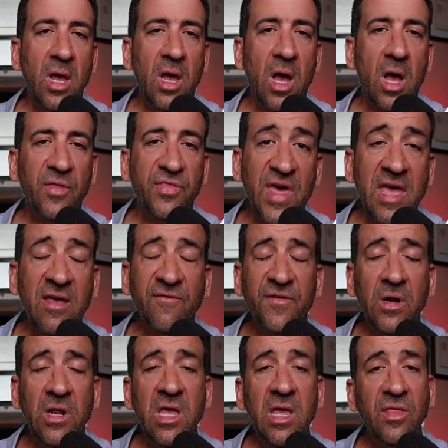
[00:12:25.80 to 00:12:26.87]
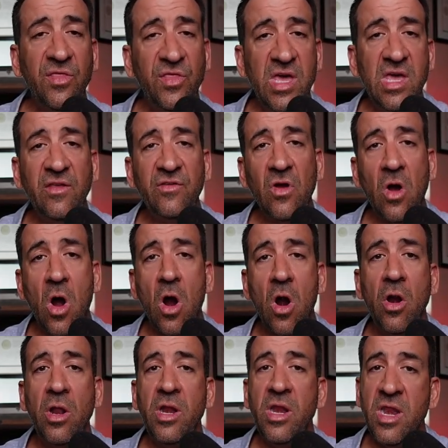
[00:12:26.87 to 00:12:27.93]
Thankfully, these
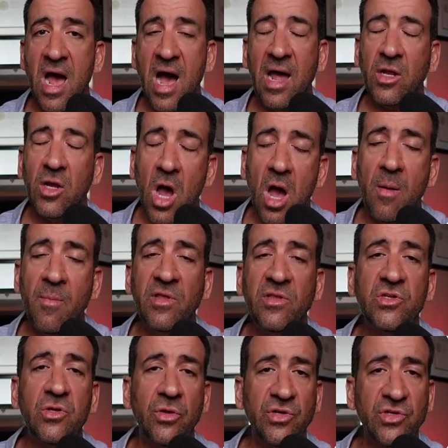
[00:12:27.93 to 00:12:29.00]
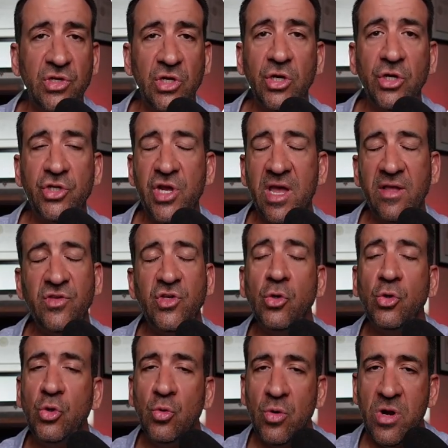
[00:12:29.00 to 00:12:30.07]
are not common, so there's a good chance
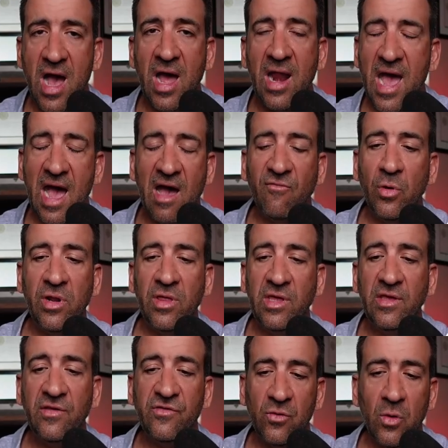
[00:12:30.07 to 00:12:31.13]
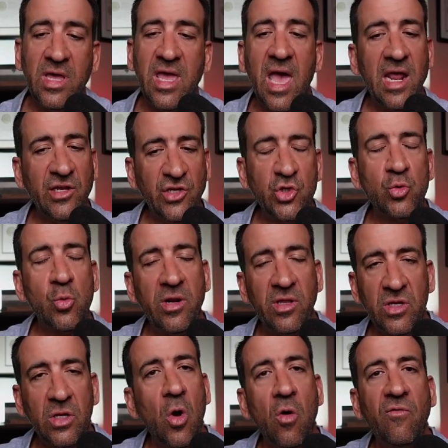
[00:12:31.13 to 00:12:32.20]
you do not have one of these. So again, I just
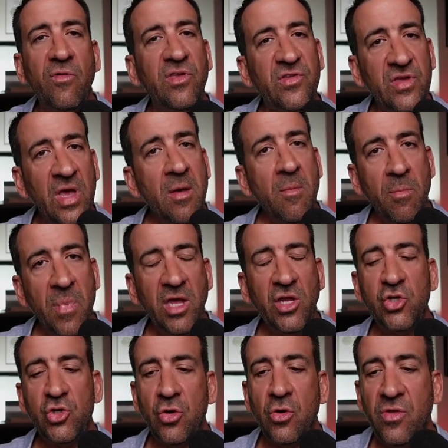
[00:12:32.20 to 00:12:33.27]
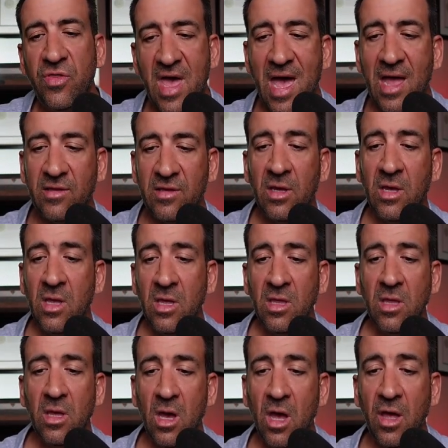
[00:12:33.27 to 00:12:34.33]
wanted to go over this, make sure that
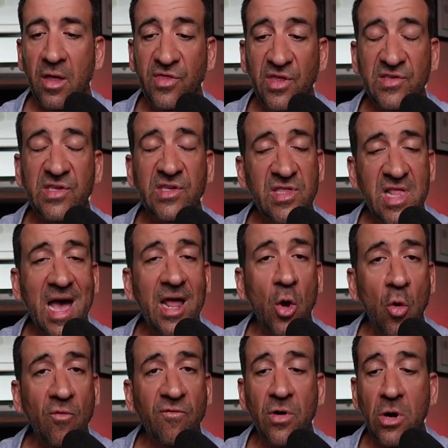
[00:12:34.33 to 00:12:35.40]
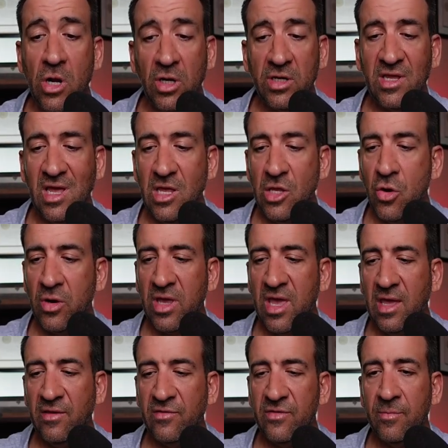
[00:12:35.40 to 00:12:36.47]
this is not overlooked in your
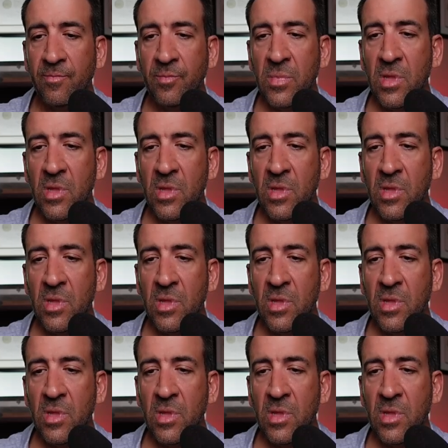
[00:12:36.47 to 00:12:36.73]
case.